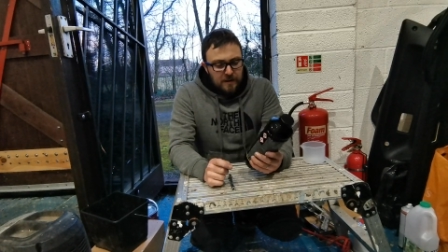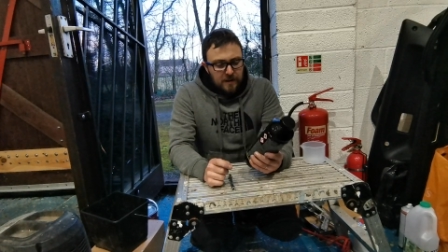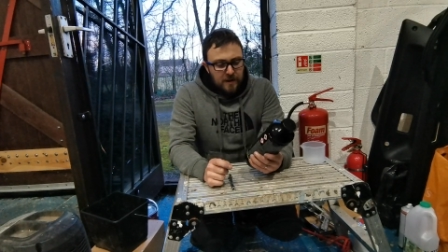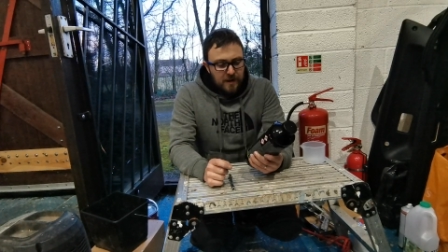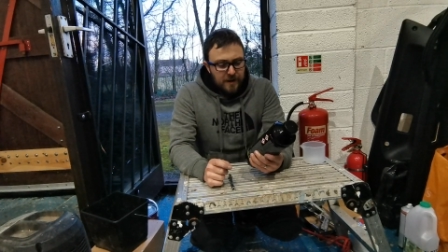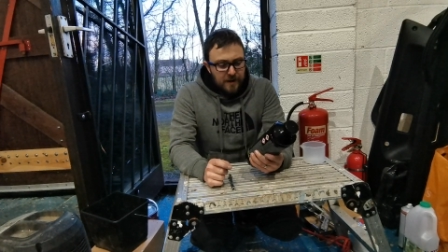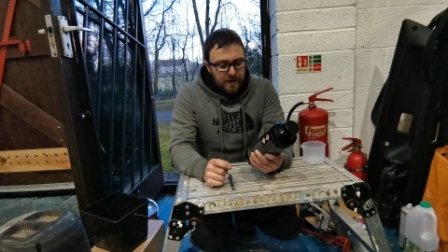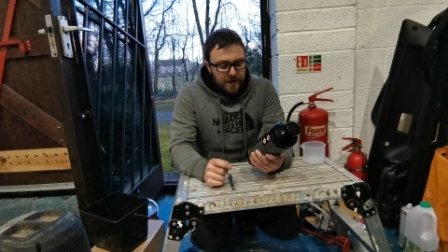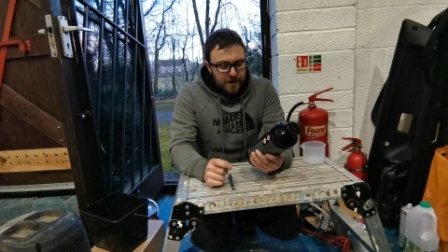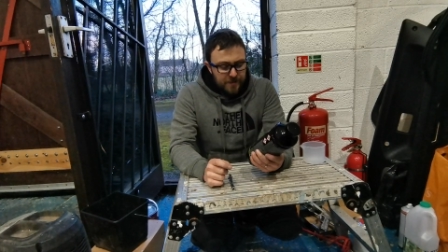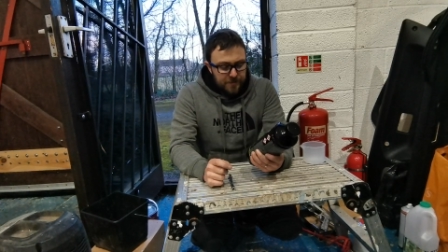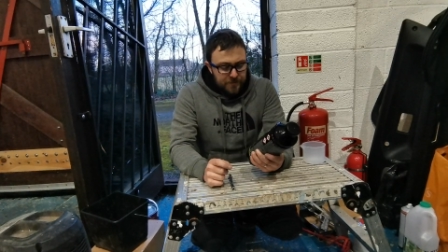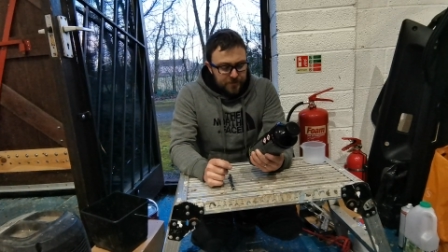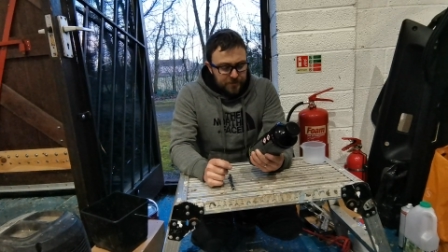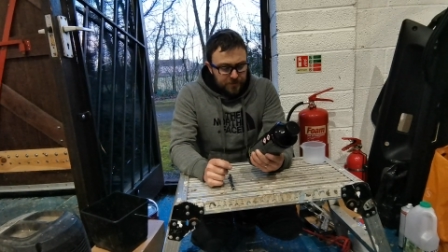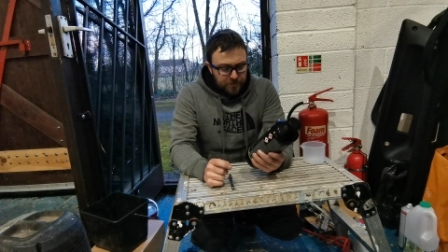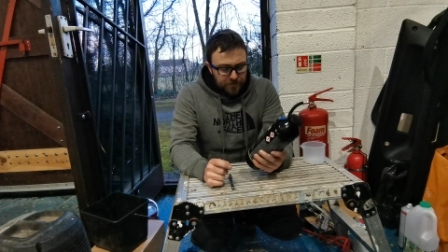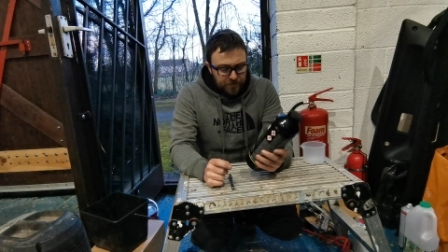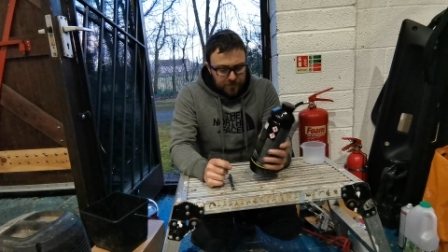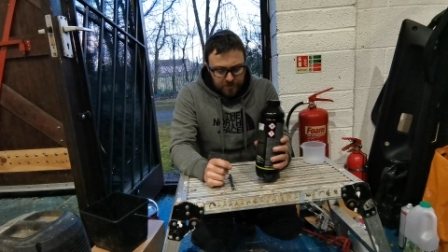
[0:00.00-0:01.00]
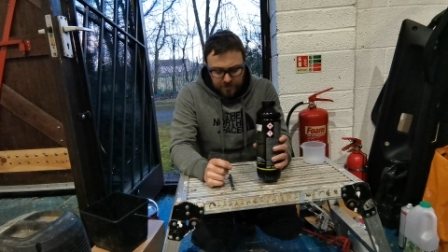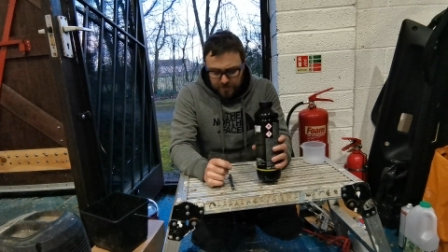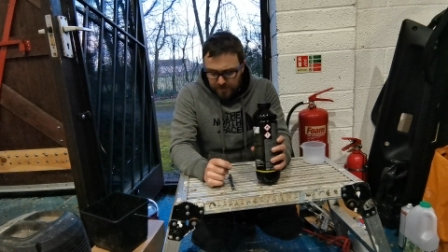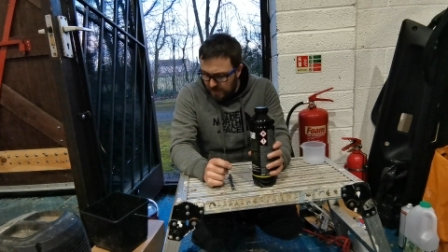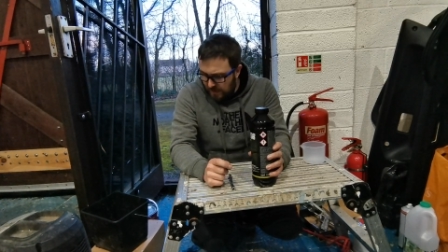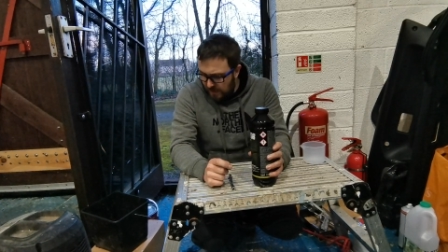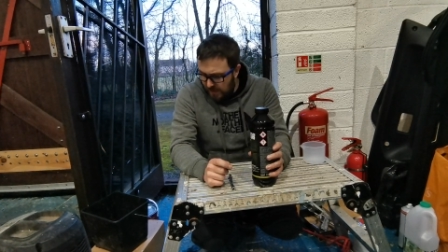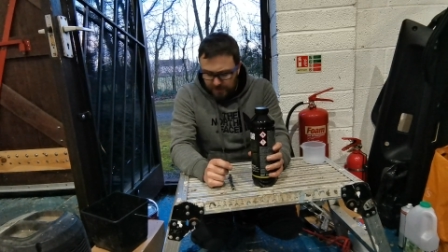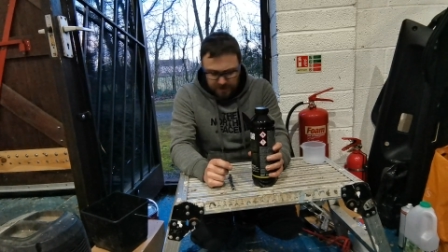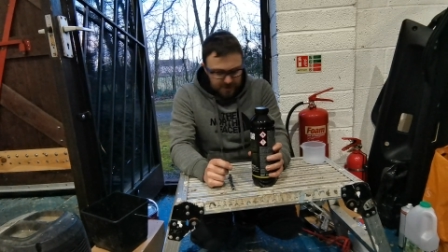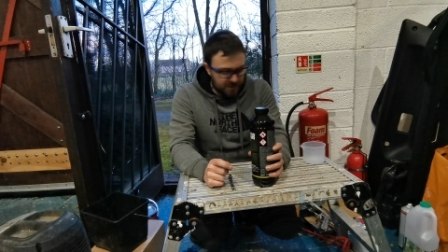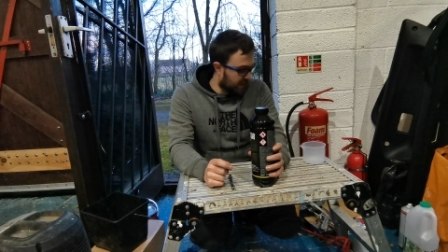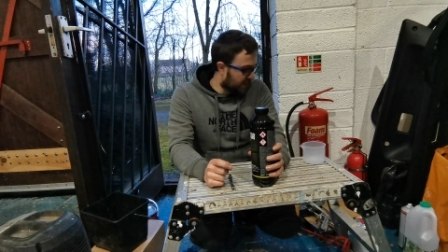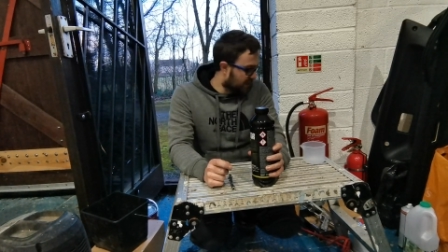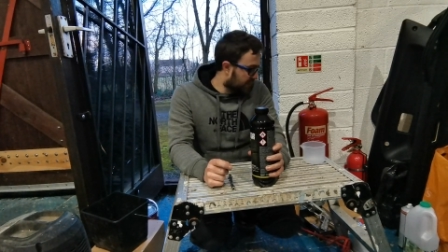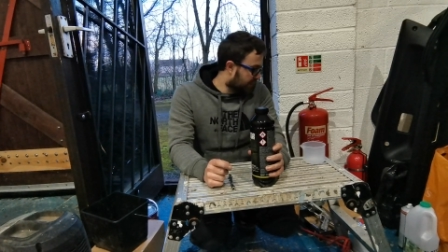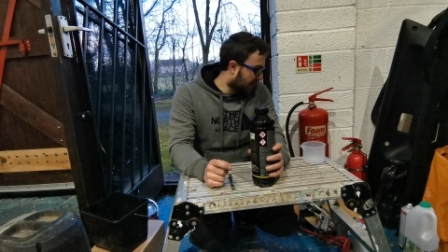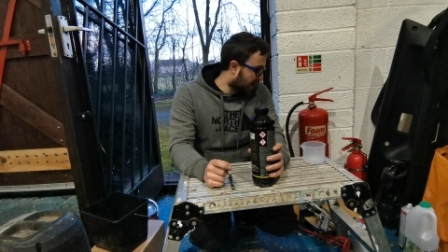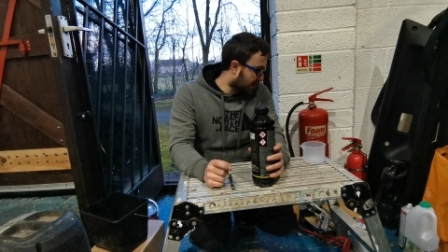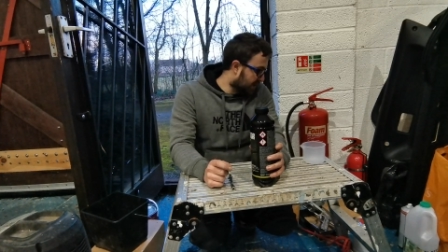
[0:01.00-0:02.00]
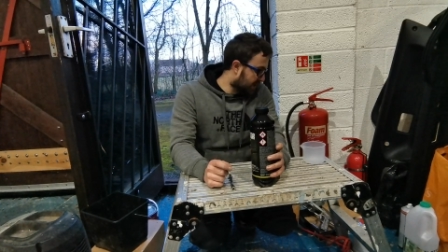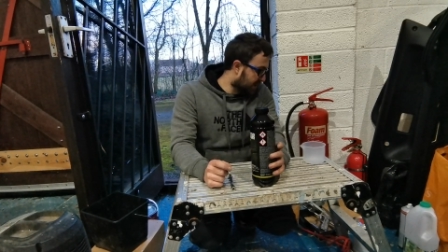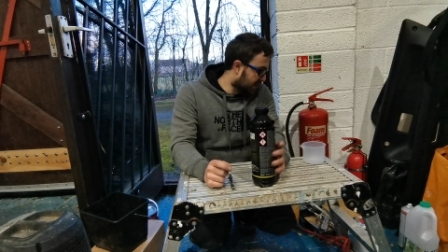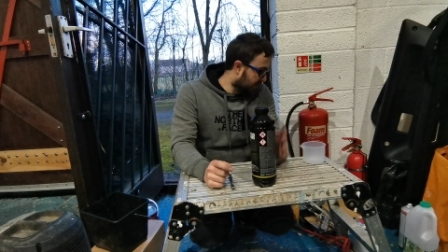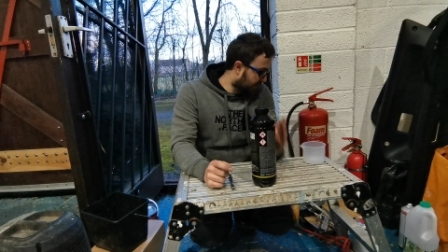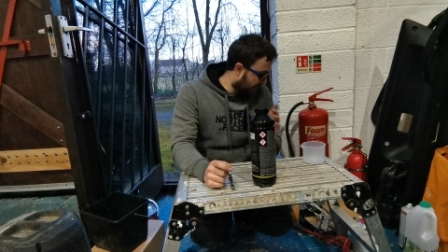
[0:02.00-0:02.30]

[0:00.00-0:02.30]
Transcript: especially in comparison to